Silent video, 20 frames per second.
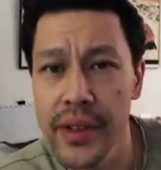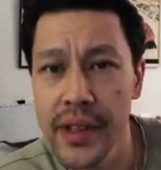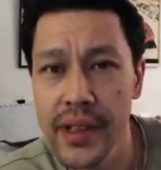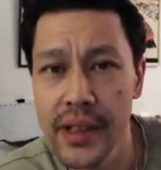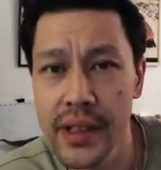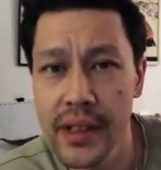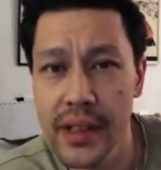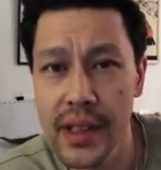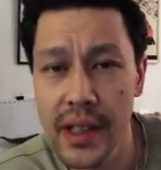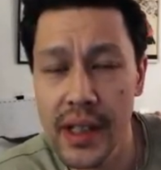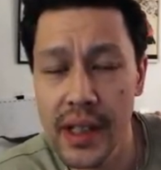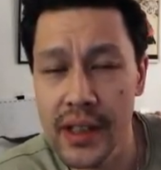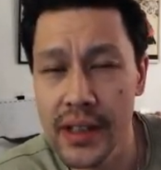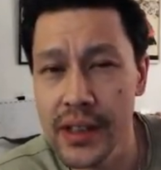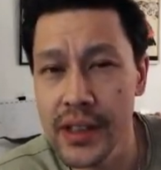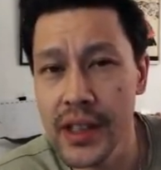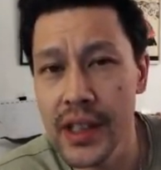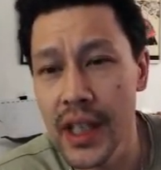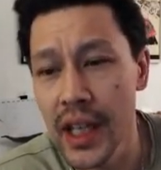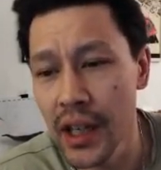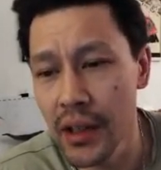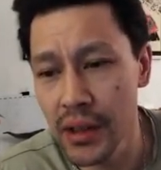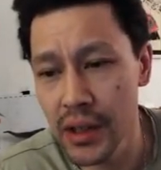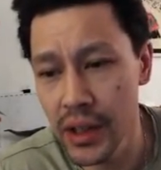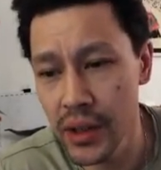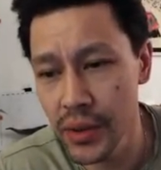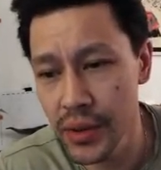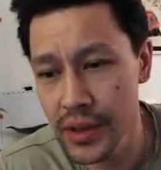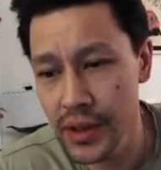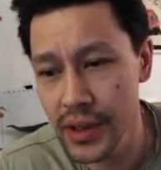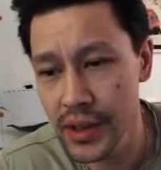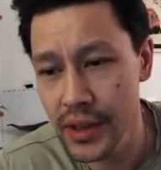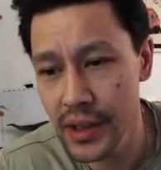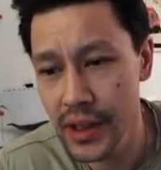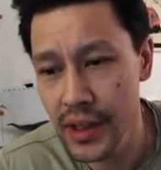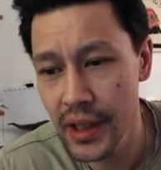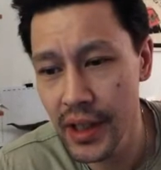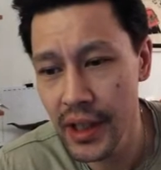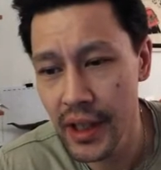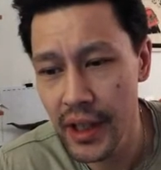it and see how it looks.
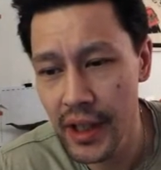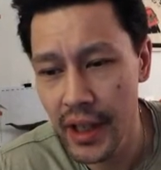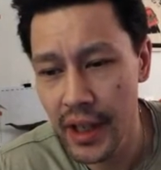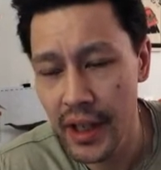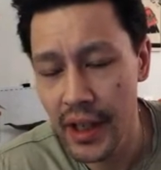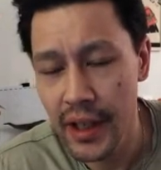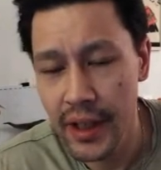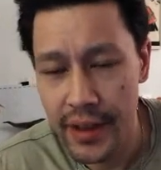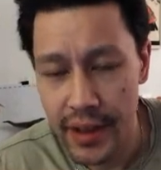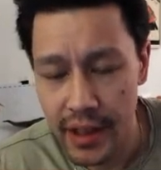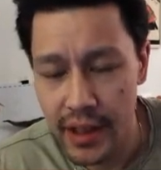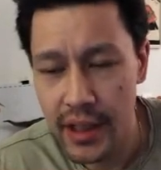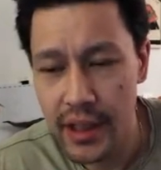Then